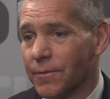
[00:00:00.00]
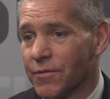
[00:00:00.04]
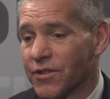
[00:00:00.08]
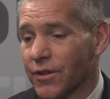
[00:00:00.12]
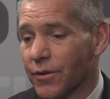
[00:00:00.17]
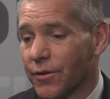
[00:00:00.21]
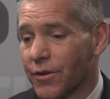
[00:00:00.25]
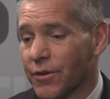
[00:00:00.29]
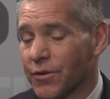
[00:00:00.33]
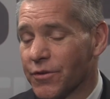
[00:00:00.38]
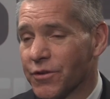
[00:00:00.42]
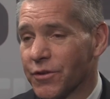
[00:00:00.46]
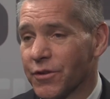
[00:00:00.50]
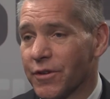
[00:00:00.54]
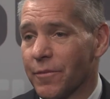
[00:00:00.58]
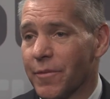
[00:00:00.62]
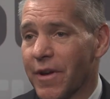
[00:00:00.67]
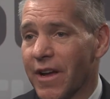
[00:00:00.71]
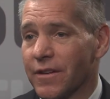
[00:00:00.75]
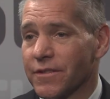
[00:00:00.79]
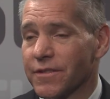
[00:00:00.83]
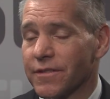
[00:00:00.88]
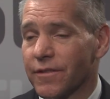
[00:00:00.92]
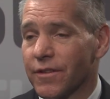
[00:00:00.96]
So there are certain
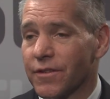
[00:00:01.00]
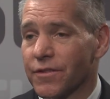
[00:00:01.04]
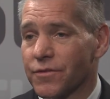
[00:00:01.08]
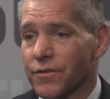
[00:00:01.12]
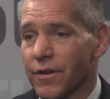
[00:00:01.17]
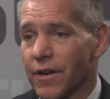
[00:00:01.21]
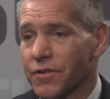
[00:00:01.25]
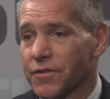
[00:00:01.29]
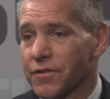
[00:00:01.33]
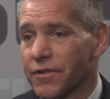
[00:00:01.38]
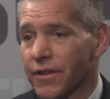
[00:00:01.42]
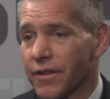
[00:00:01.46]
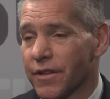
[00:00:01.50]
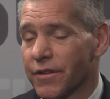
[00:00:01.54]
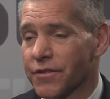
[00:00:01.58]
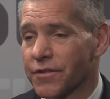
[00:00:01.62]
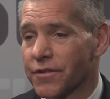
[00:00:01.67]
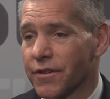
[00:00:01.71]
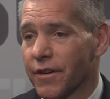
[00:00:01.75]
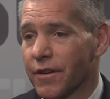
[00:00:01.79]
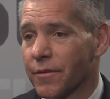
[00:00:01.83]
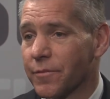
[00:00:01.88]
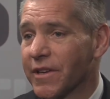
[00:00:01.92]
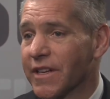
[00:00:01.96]
amounts of construction that could
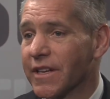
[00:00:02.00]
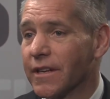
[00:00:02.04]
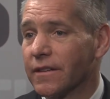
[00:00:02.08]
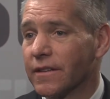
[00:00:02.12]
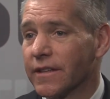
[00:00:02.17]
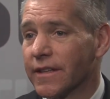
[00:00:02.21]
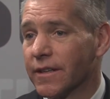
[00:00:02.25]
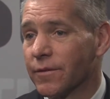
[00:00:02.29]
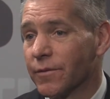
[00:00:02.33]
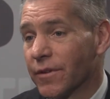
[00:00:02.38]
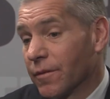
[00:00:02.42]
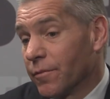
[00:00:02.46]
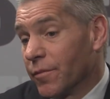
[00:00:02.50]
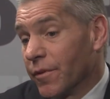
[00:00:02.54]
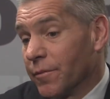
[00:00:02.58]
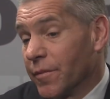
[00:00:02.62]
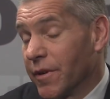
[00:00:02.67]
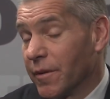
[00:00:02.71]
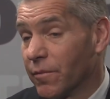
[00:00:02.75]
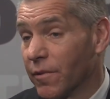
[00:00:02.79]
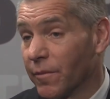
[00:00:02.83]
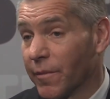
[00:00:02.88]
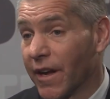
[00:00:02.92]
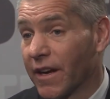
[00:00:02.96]
start immediately, and we could put
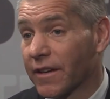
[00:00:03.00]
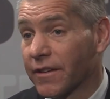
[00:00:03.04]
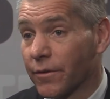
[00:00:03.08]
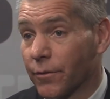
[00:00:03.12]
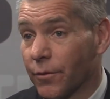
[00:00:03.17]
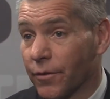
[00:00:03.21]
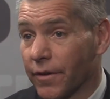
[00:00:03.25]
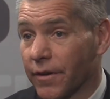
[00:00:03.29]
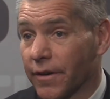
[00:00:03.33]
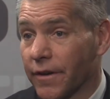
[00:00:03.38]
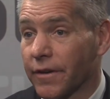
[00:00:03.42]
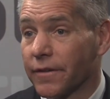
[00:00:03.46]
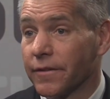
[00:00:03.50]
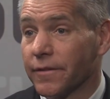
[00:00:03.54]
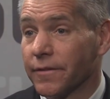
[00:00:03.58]
people back to work.